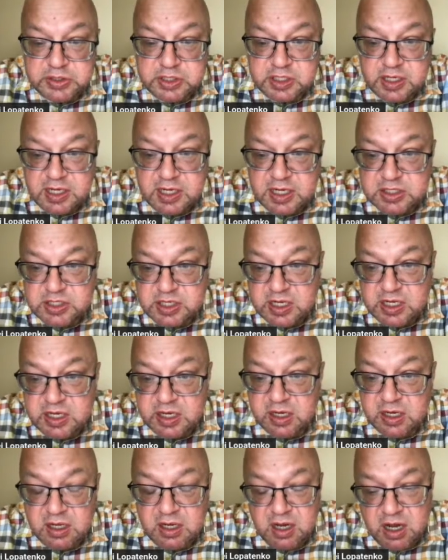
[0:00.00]
says
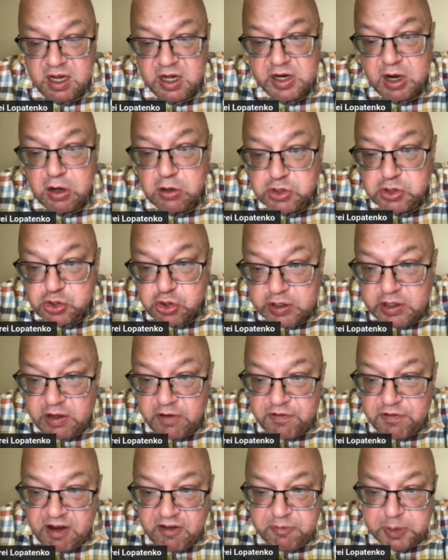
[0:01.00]
around
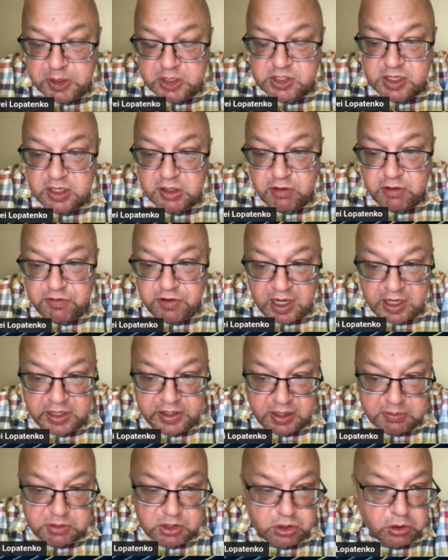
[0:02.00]
35% of
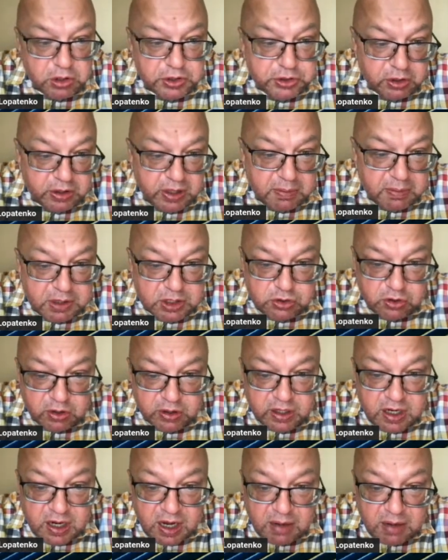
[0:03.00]
items sold on Amazon
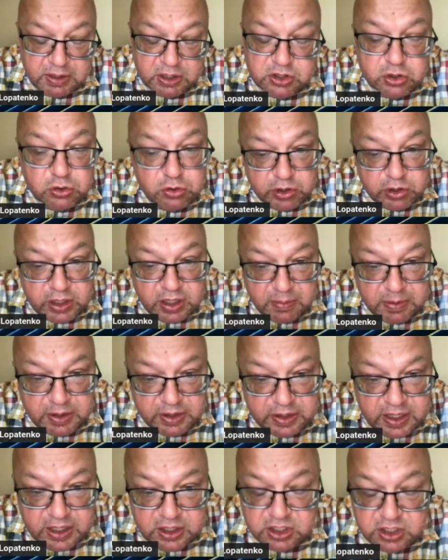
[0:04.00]
coming through
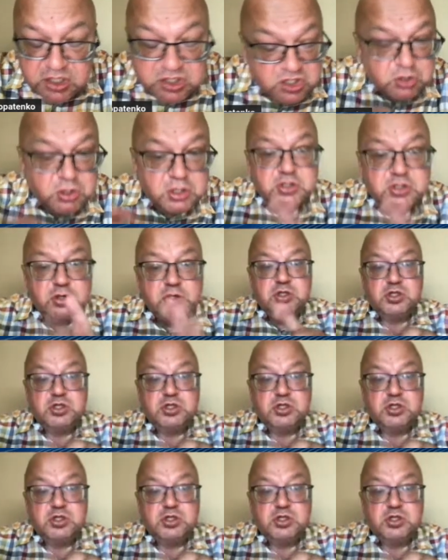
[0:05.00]
recommendations, not through